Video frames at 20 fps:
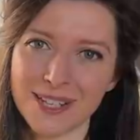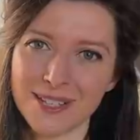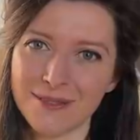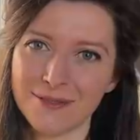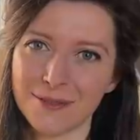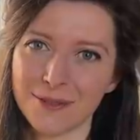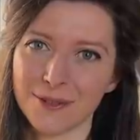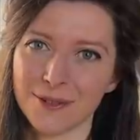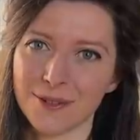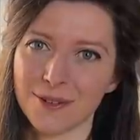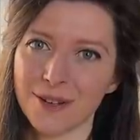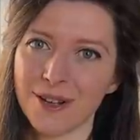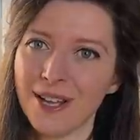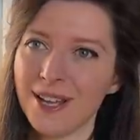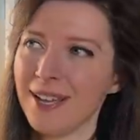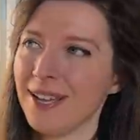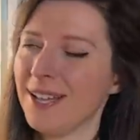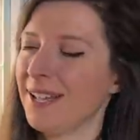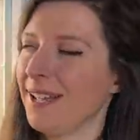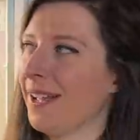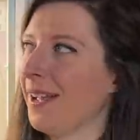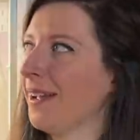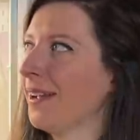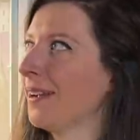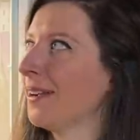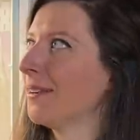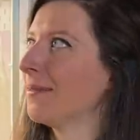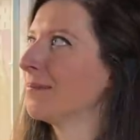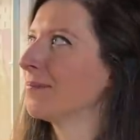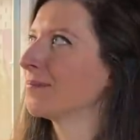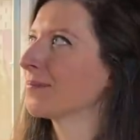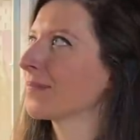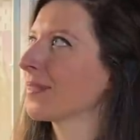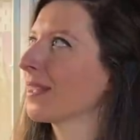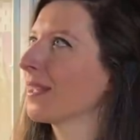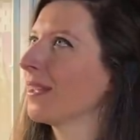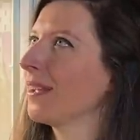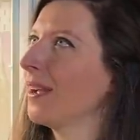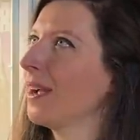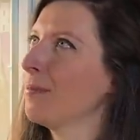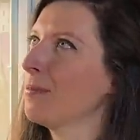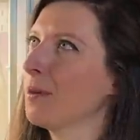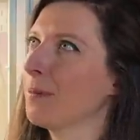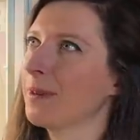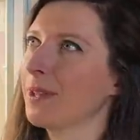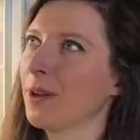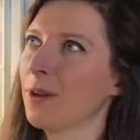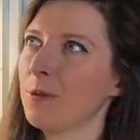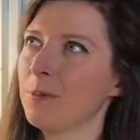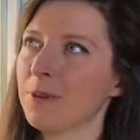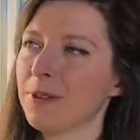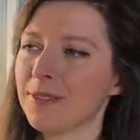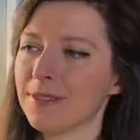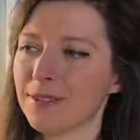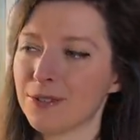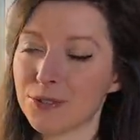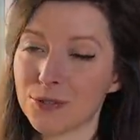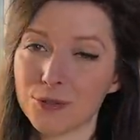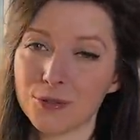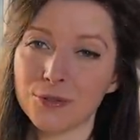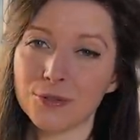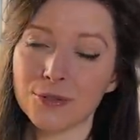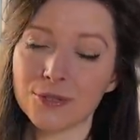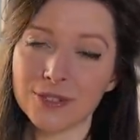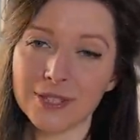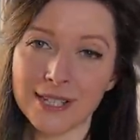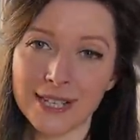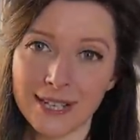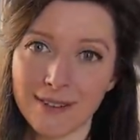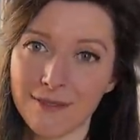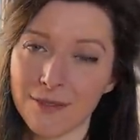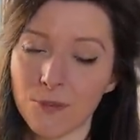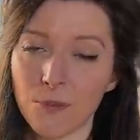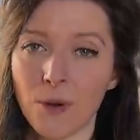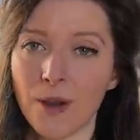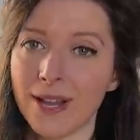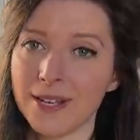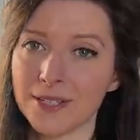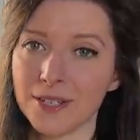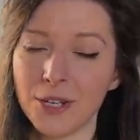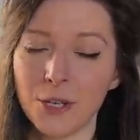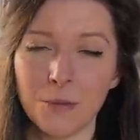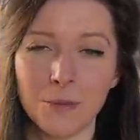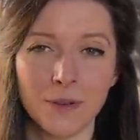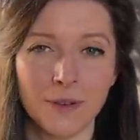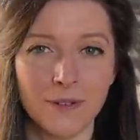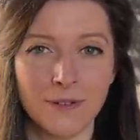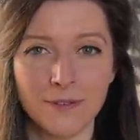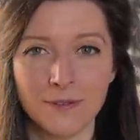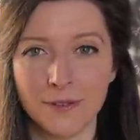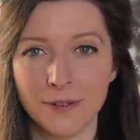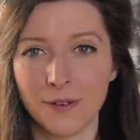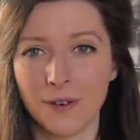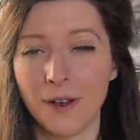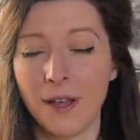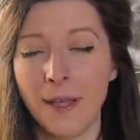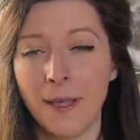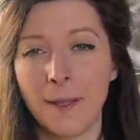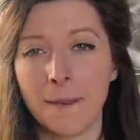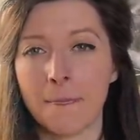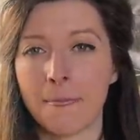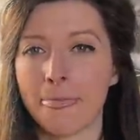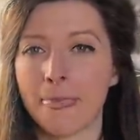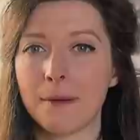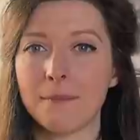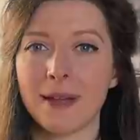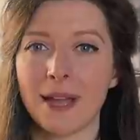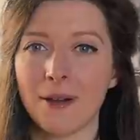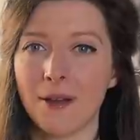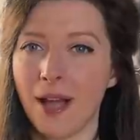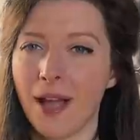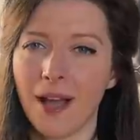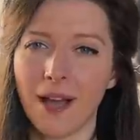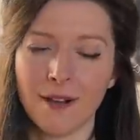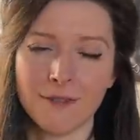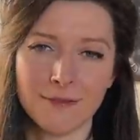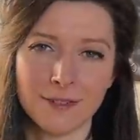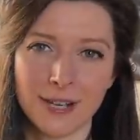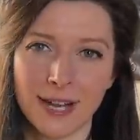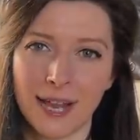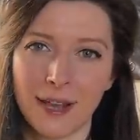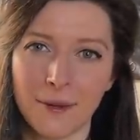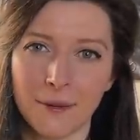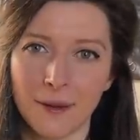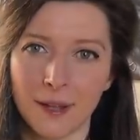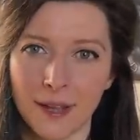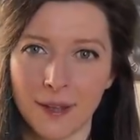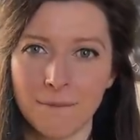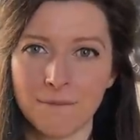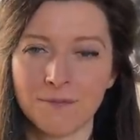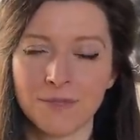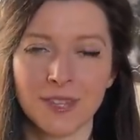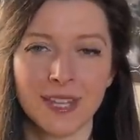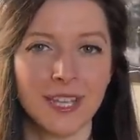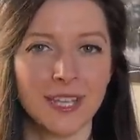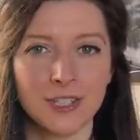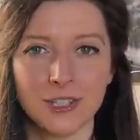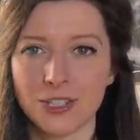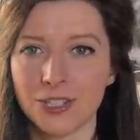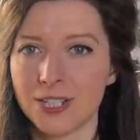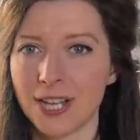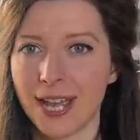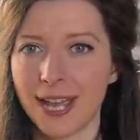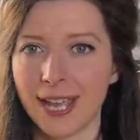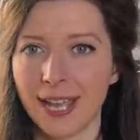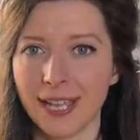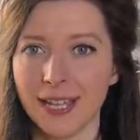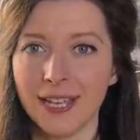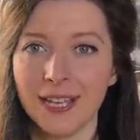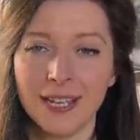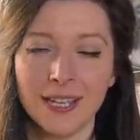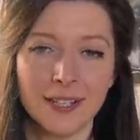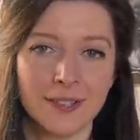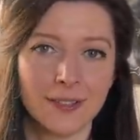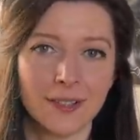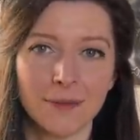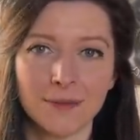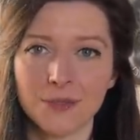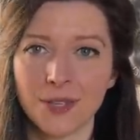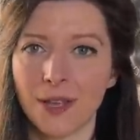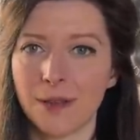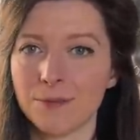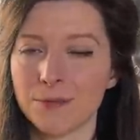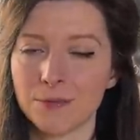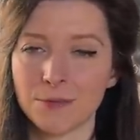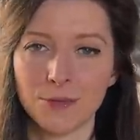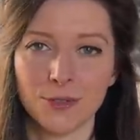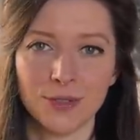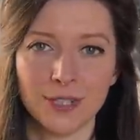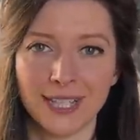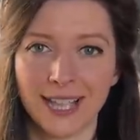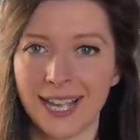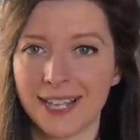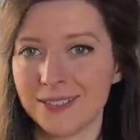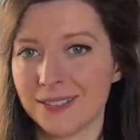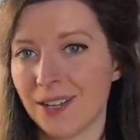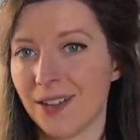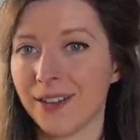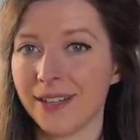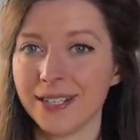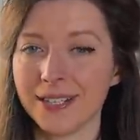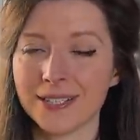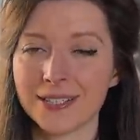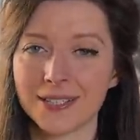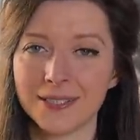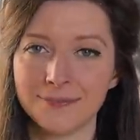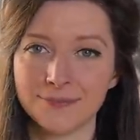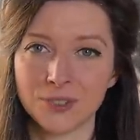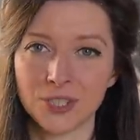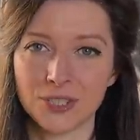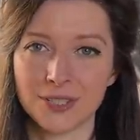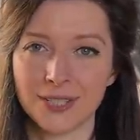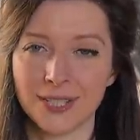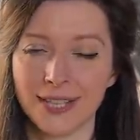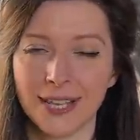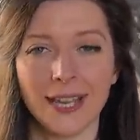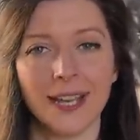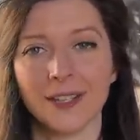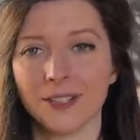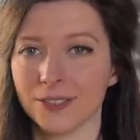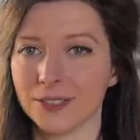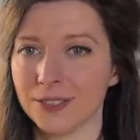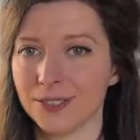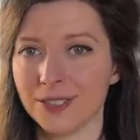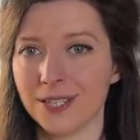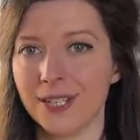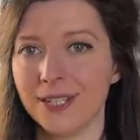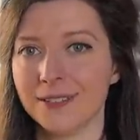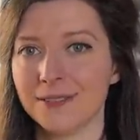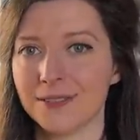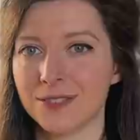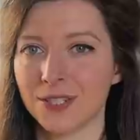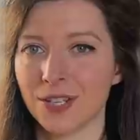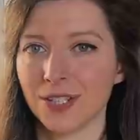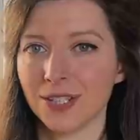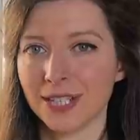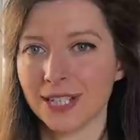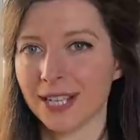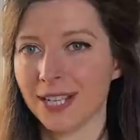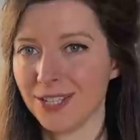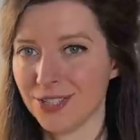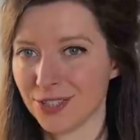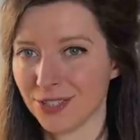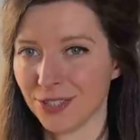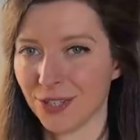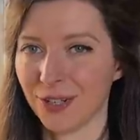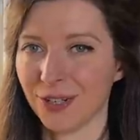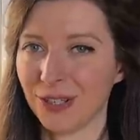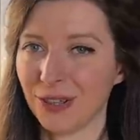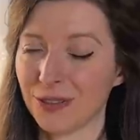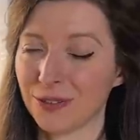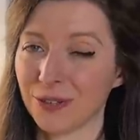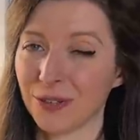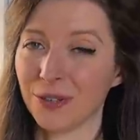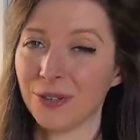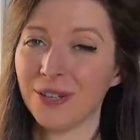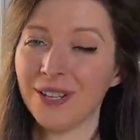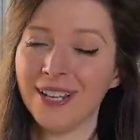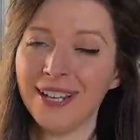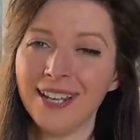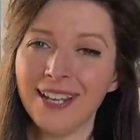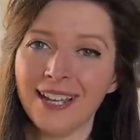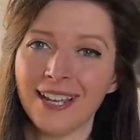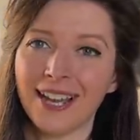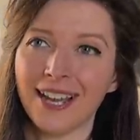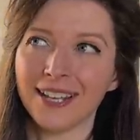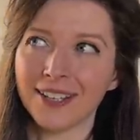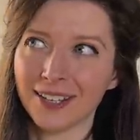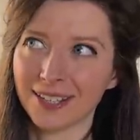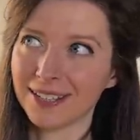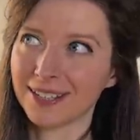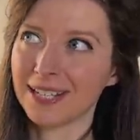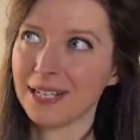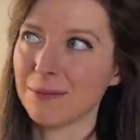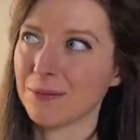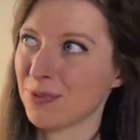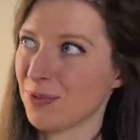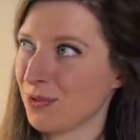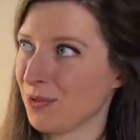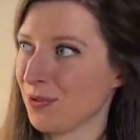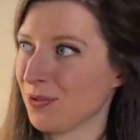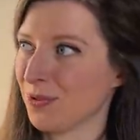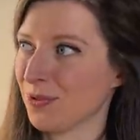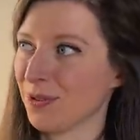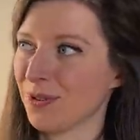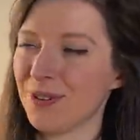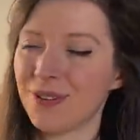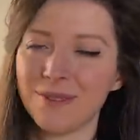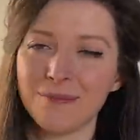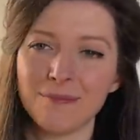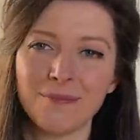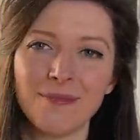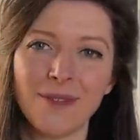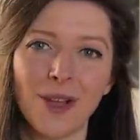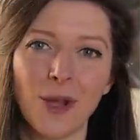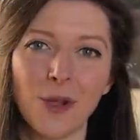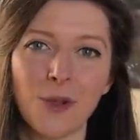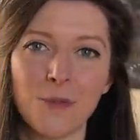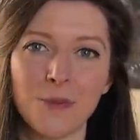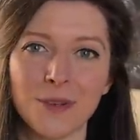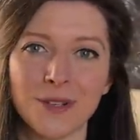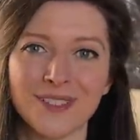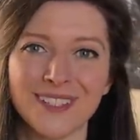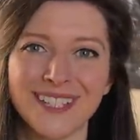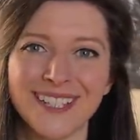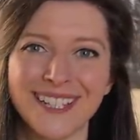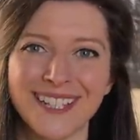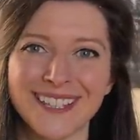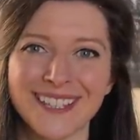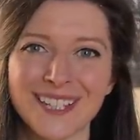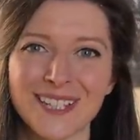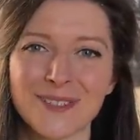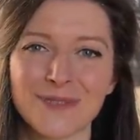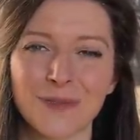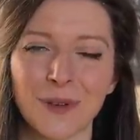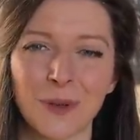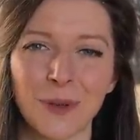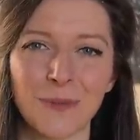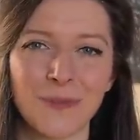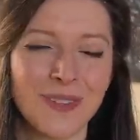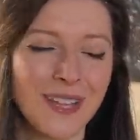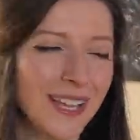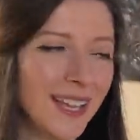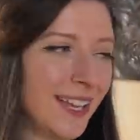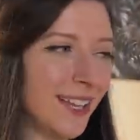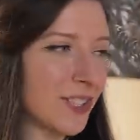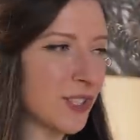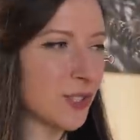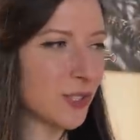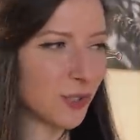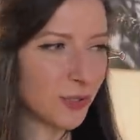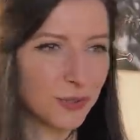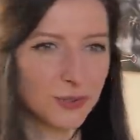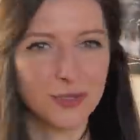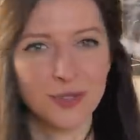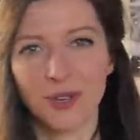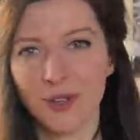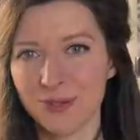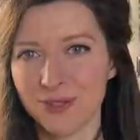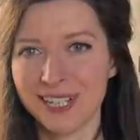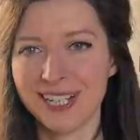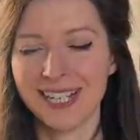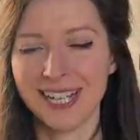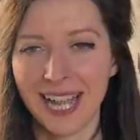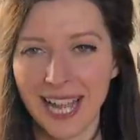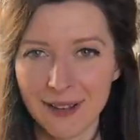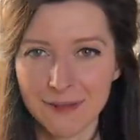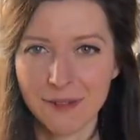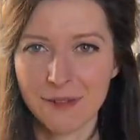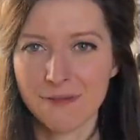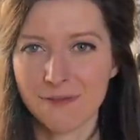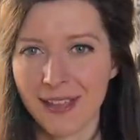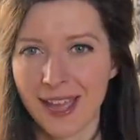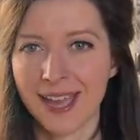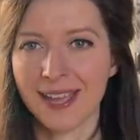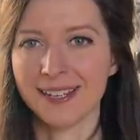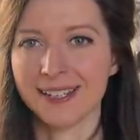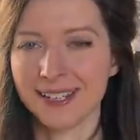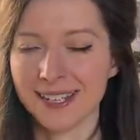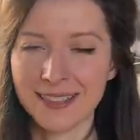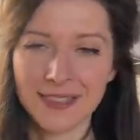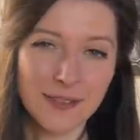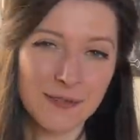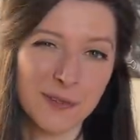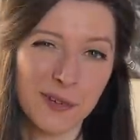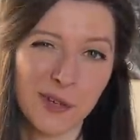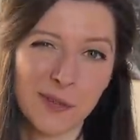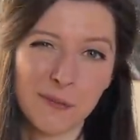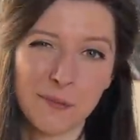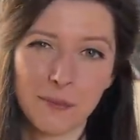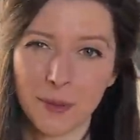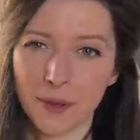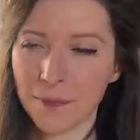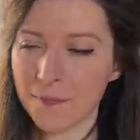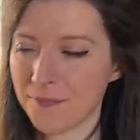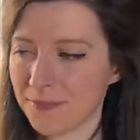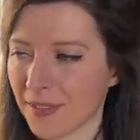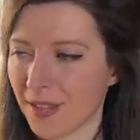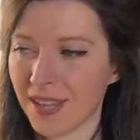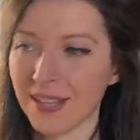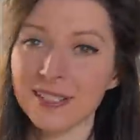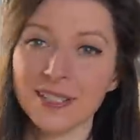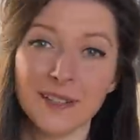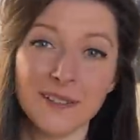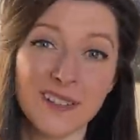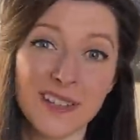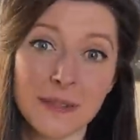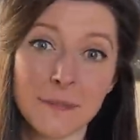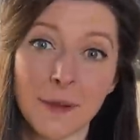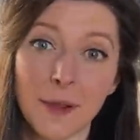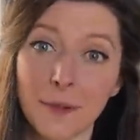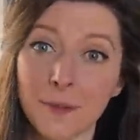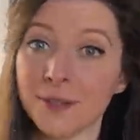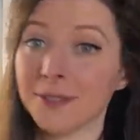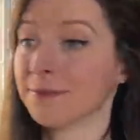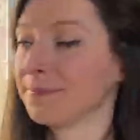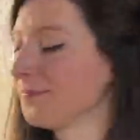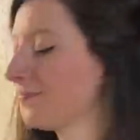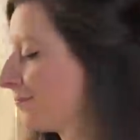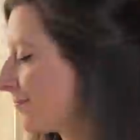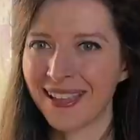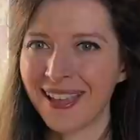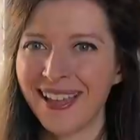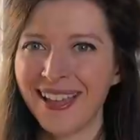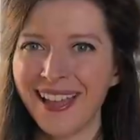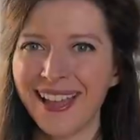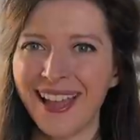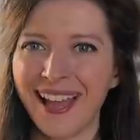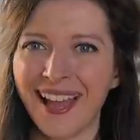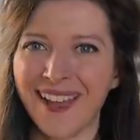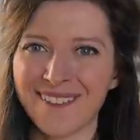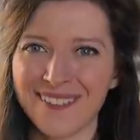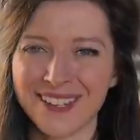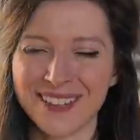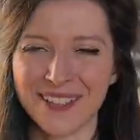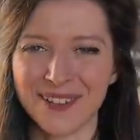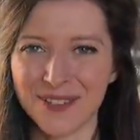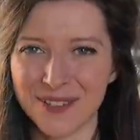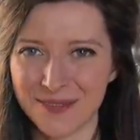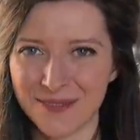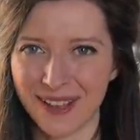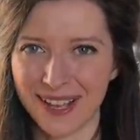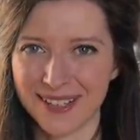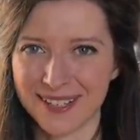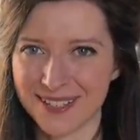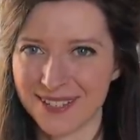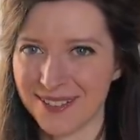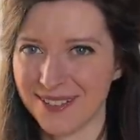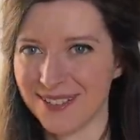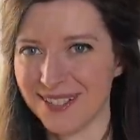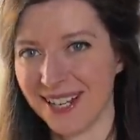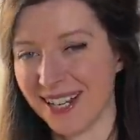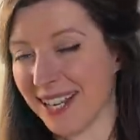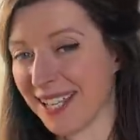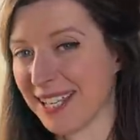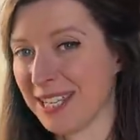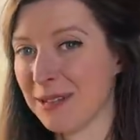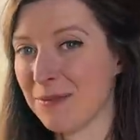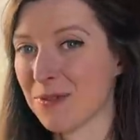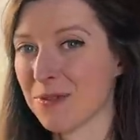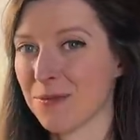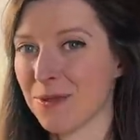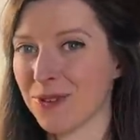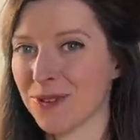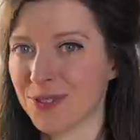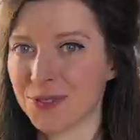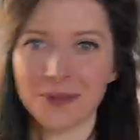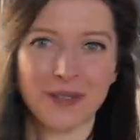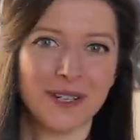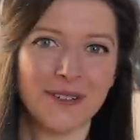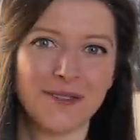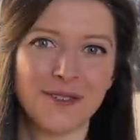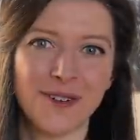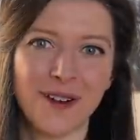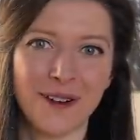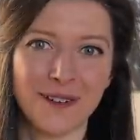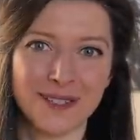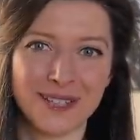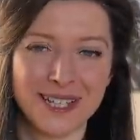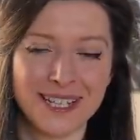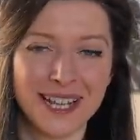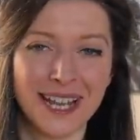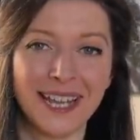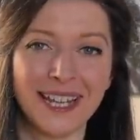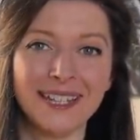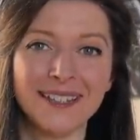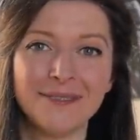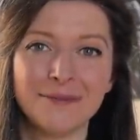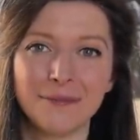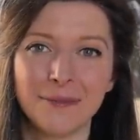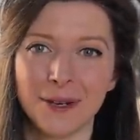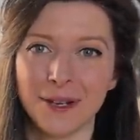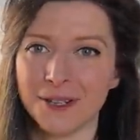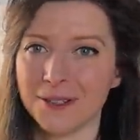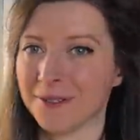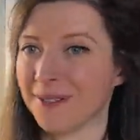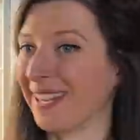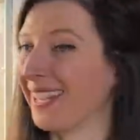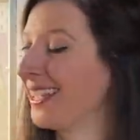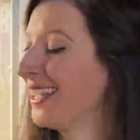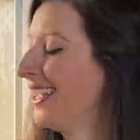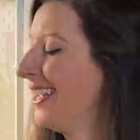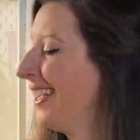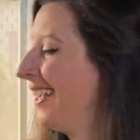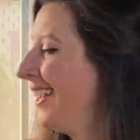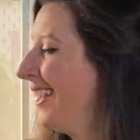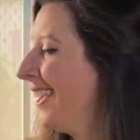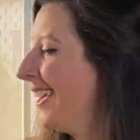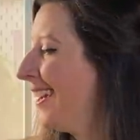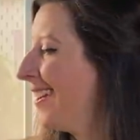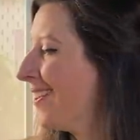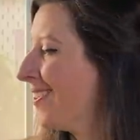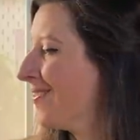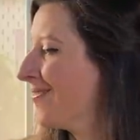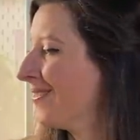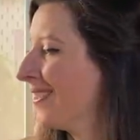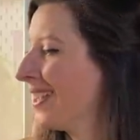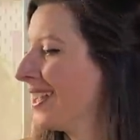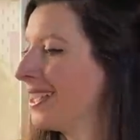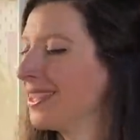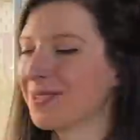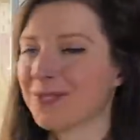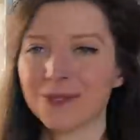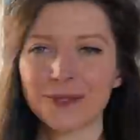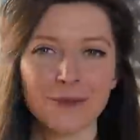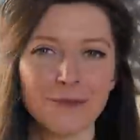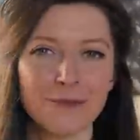for, I probably open the doors and leave them wide open for about half an hour each day, sometimes morning and night, just to get a good circulation going through. And I keep the door open in this room. Should also really have a fan in the room, but I don't at the moment. Having those fans on, and I keep them on 24 hours a day, by the way, it sort of